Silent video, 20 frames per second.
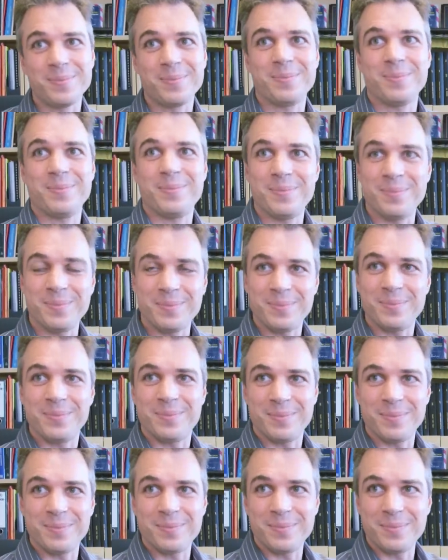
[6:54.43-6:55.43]
So that's
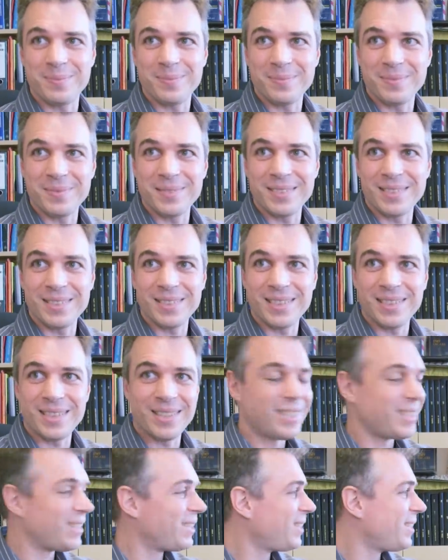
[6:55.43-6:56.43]
that's basically so
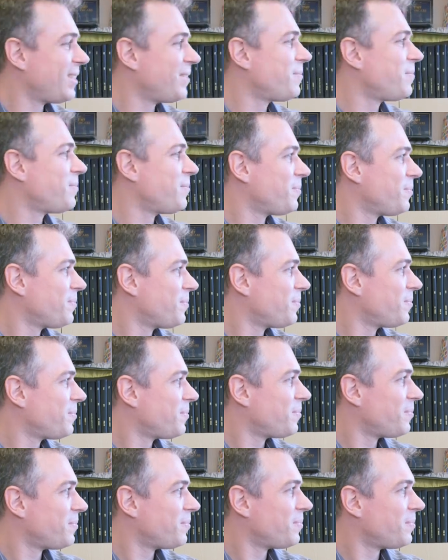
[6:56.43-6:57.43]
that you, we may as
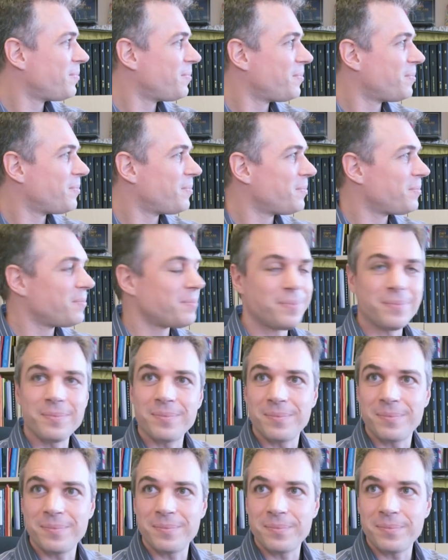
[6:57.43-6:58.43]
well we may as well use
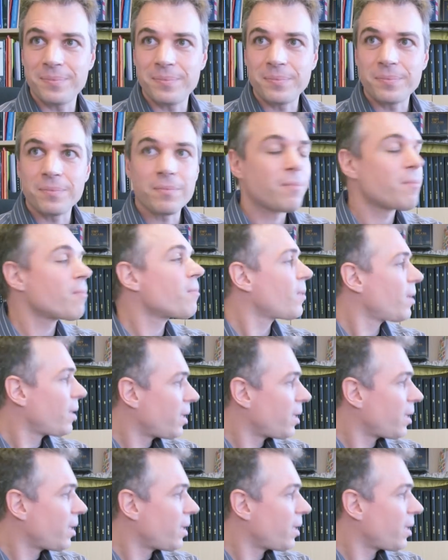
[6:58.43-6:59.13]
that same technique.